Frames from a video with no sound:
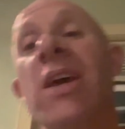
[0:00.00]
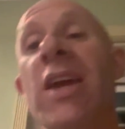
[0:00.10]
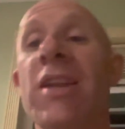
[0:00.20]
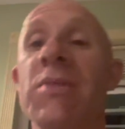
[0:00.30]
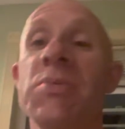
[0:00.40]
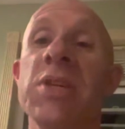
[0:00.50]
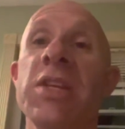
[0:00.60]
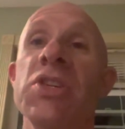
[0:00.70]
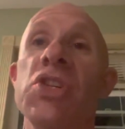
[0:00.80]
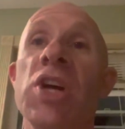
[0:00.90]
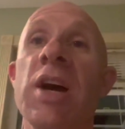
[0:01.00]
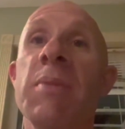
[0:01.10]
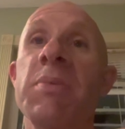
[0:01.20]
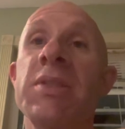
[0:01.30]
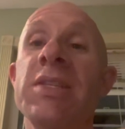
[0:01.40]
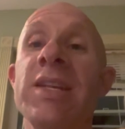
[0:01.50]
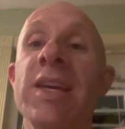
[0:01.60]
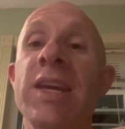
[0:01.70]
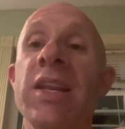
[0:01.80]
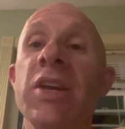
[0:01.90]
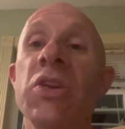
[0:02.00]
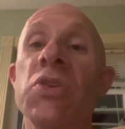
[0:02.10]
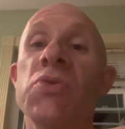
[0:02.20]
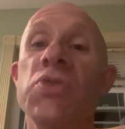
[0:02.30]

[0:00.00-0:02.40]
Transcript: and it was at the shop today getting a new